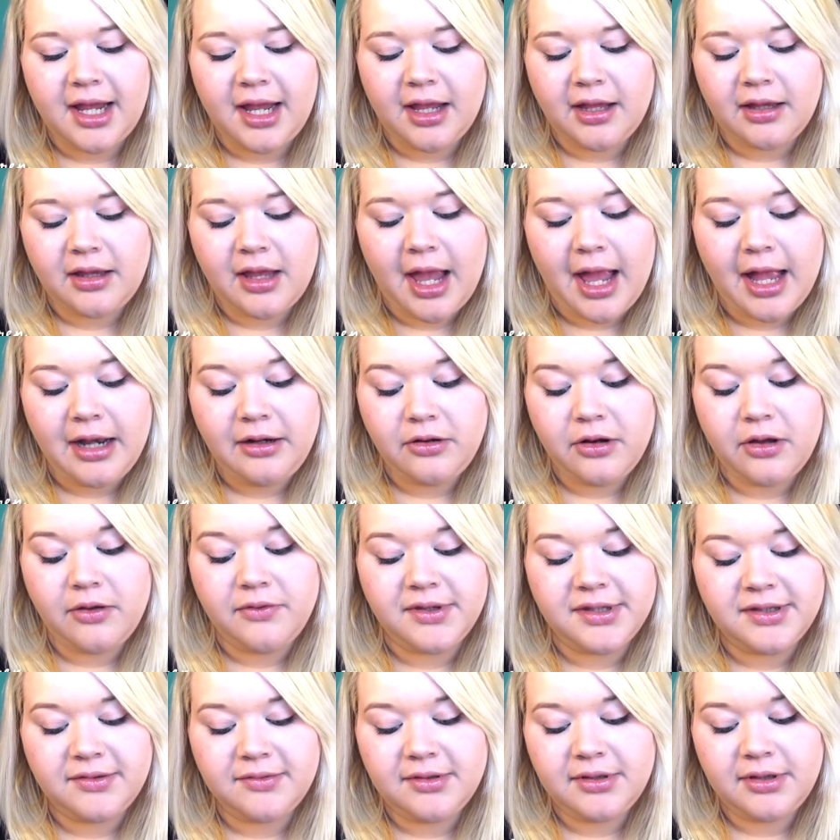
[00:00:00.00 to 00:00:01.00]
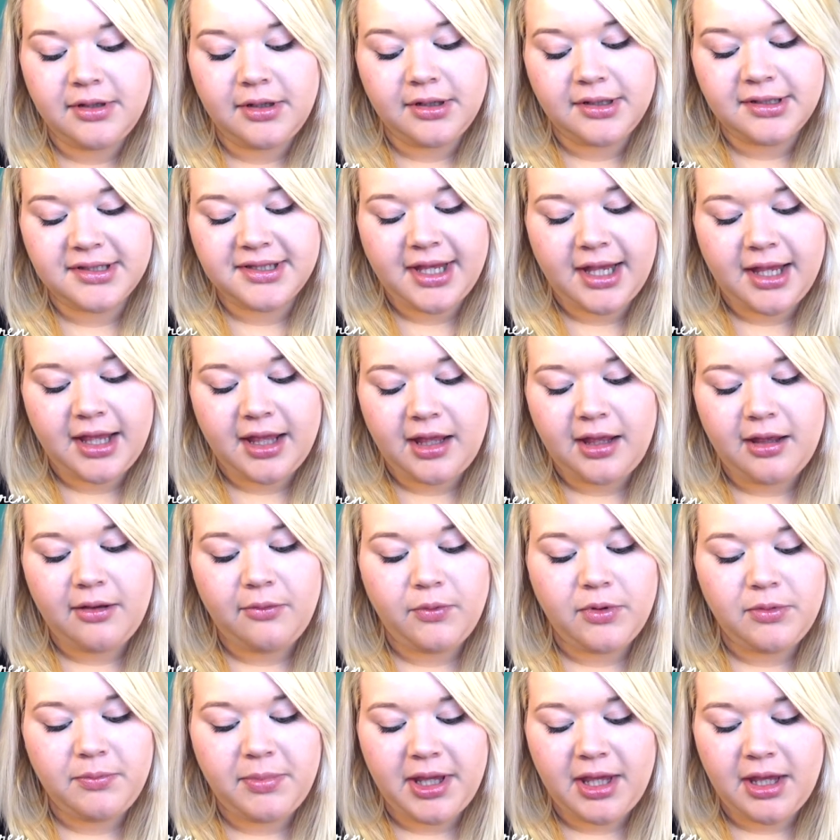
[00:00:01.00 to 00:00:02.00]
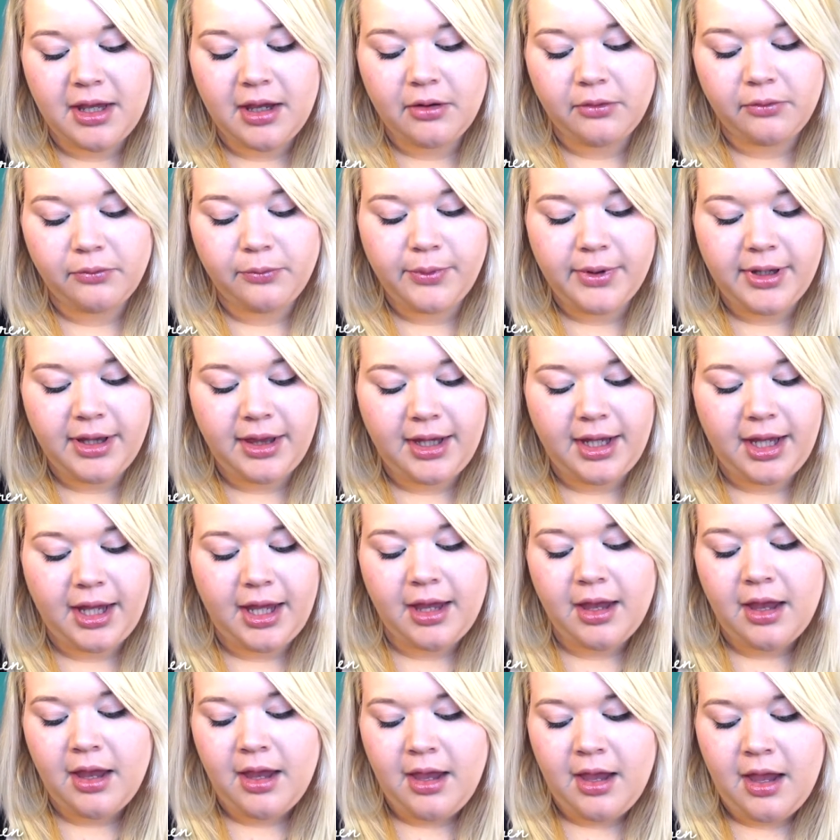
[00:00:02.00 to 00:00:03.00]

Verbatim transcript: and I don't know, this one looks like it would be a really